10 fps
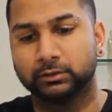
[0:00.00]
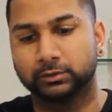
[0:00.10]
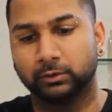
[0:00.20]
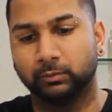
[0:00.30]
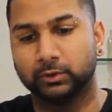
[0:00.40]

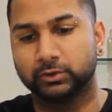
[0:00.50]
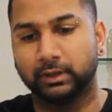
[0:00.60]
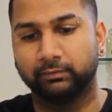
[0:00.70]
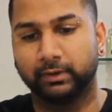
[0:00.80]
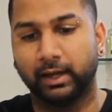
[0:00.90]
so once you
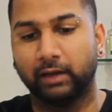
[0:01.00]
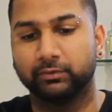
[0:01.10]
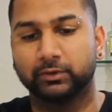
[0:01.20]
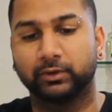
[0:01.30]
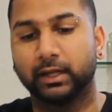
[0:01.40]
have a half
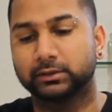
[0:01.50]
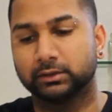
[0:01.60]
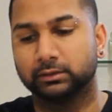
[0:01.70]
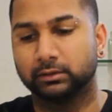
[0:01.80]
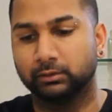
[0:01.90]
inch
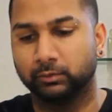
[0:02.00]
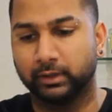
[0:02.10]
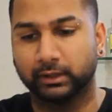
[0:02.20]
ratchet with